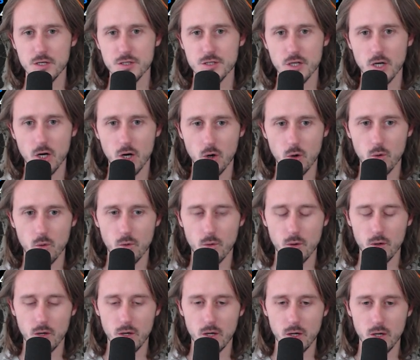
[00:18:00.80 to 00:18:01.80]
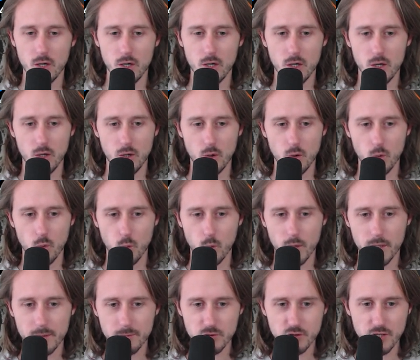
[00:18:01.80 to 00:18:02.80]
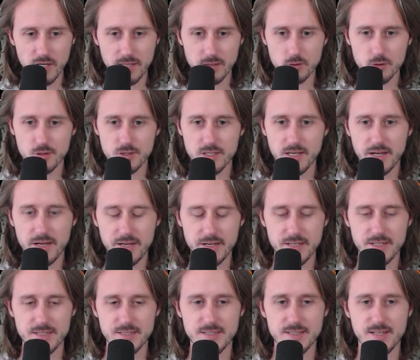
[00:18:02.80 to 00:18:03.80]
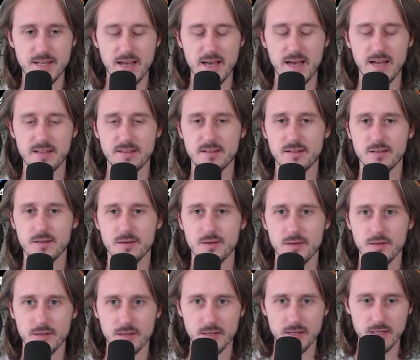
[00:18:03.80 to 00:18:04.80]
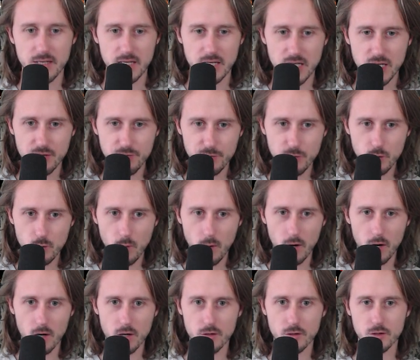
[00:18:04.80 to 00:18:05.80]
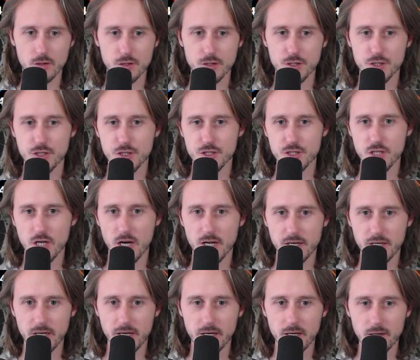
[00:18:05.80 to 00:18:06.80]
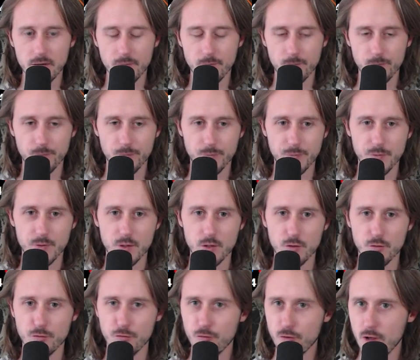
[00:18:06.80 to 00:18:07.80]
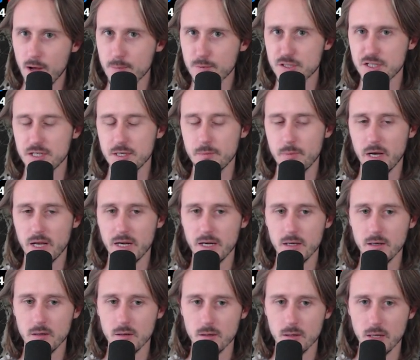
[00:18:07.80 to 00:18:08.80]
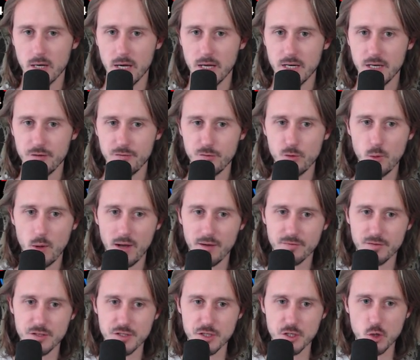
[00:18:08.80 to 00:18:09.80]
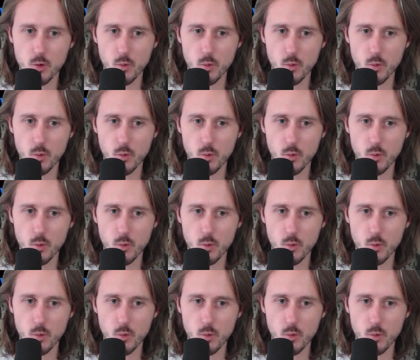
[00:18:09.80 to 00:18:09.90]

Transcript: So what I'm trying to say is that if you are studying flop c-betting, and if you have this